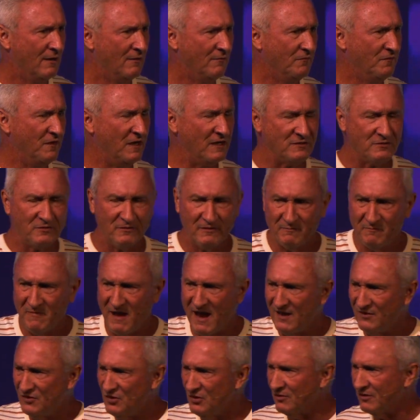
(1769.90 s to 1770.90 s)
Victor and
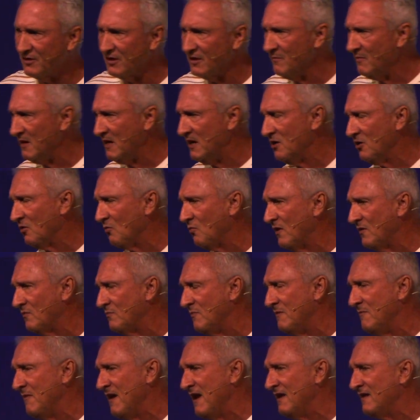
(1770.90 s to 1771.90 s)
Matthew are going to be here with
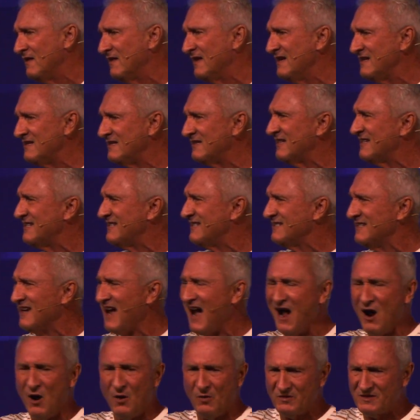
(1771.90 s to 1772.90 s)
me, man. This is
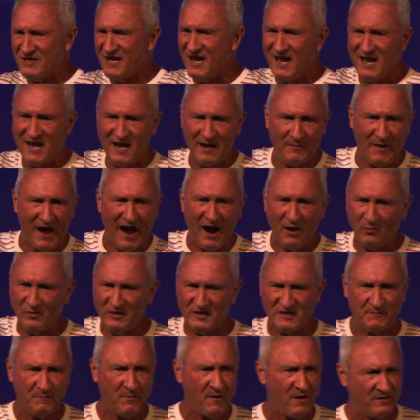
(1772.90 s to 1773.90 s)
our time, our
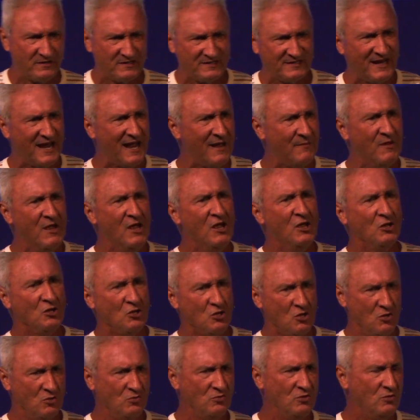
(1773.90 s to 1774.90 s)
response time.
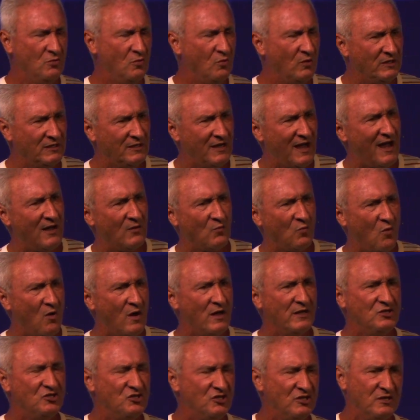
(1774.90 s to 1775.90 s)
You do what God
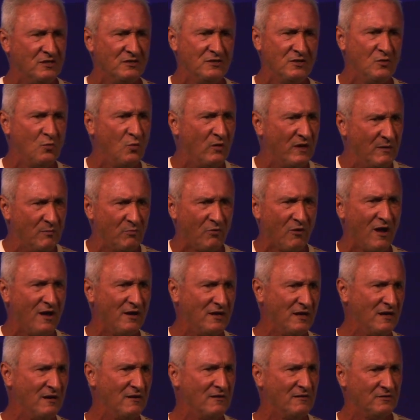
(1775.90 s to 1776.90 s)
wants you to do, what he
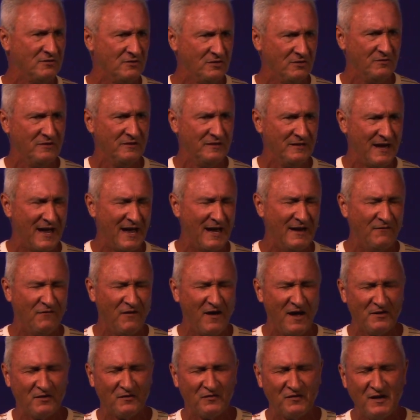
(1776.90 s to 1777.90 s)
brought you here to do today.
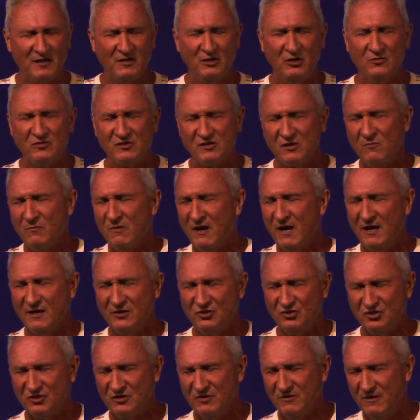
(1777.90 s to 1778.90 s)
Father, thank you so
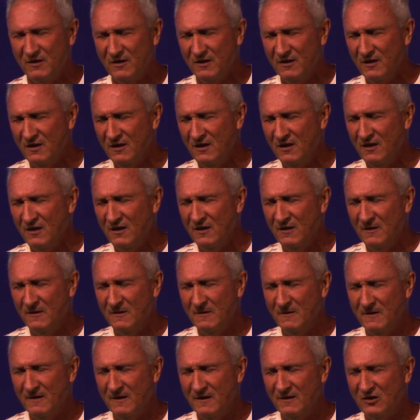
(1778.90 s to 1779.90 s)
much
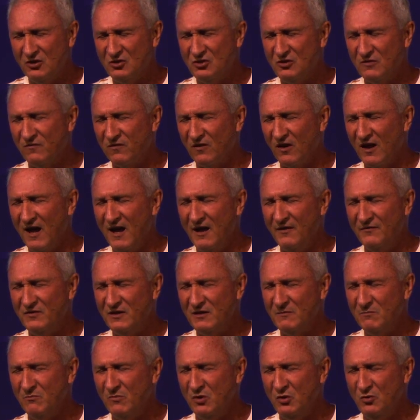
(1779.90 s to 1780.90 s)
that you've loved
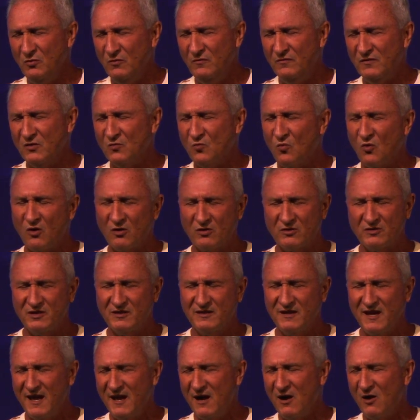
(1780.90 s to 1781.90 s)
and moved and worked
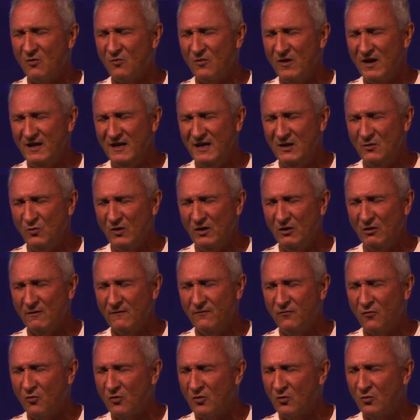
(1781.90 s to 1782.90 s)
today already, and we look
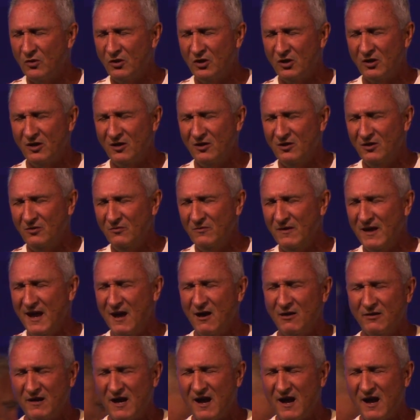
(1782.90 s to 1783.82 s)
forward to what you're going to do now.